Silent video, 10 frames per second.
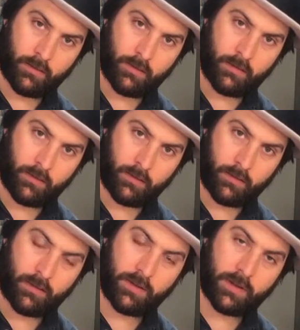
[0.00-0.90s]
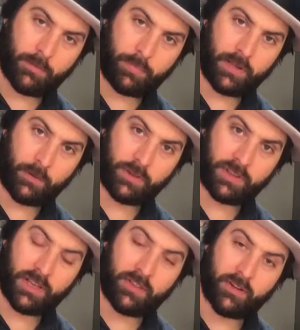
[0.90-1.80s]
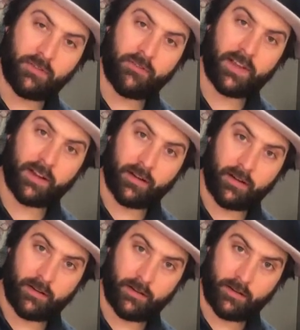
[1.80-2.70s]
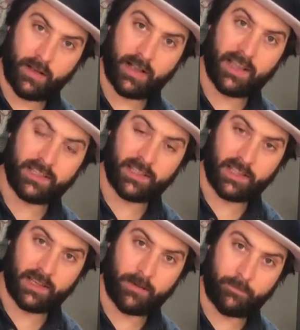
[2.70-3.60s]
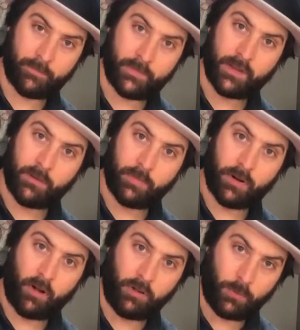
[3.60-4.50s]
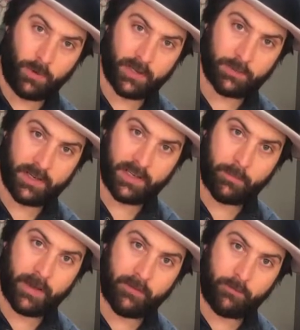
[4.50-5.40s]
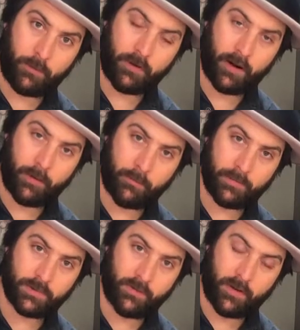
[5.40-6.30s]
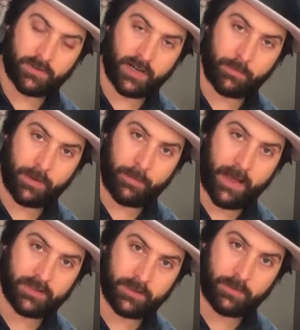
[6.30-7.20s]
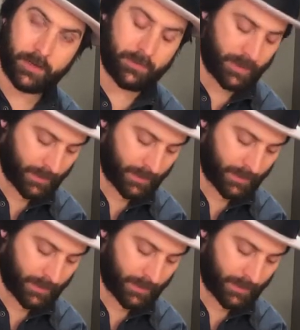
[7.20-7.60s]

you can pluck with the other finger against the thumb. But all the work is being done by the forearm. So if I was trying to play Pastures of Plenty, I'd be